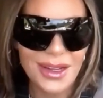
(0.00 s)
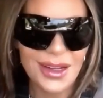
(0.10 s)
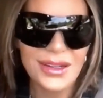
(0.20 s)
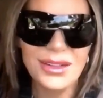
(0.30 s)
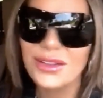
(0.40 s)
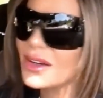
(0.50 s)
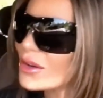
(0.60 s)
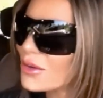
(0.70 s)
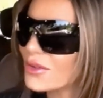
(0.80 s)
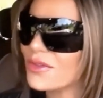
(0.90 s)
above them.
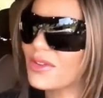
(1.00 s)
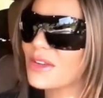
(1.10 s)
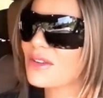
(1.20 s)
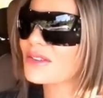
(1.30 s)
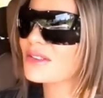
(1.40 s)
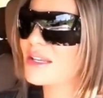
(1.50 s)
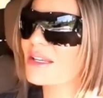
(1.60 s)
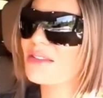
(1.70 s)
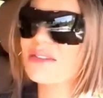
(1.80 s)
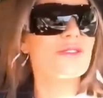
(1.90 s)
We could be
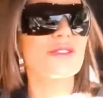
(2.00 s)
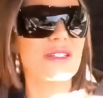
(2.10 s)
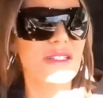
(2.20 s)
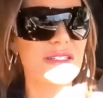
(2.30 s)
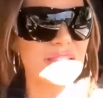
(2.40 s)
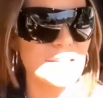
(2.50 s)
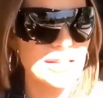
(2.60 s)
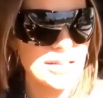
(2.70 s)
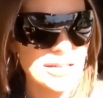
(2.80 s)
in for a whole new